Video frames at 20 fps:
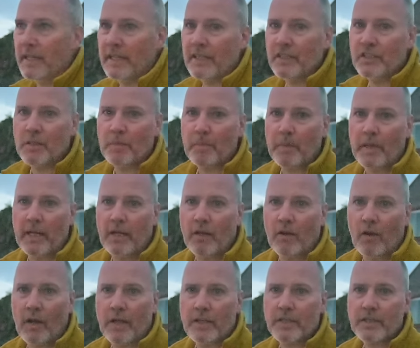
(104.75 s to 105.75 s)
needs to be
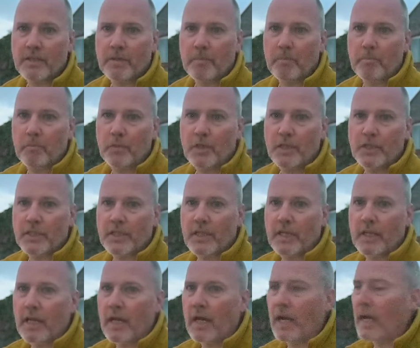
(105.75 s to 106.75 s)
nice and
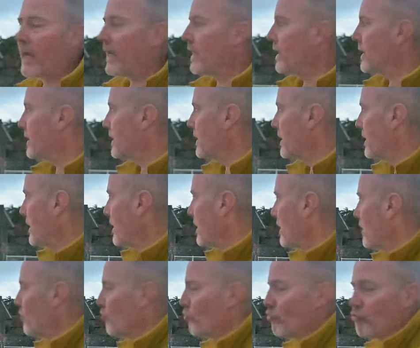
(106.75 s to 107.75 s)
pretty and
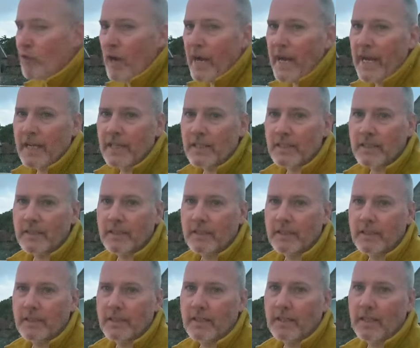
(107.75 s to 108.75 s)
red
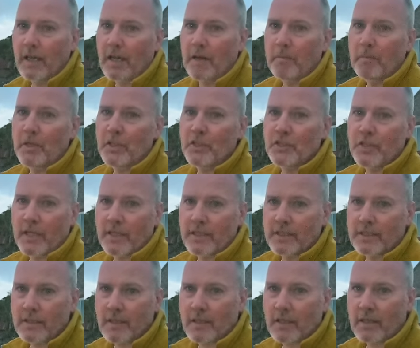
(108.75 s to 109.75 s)
and
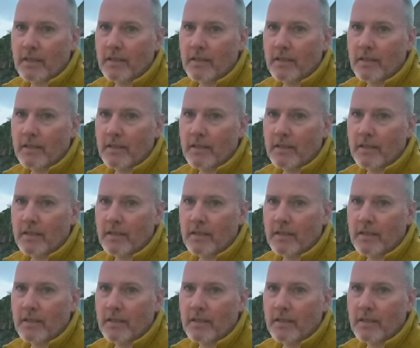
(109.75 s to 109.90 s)
magenta.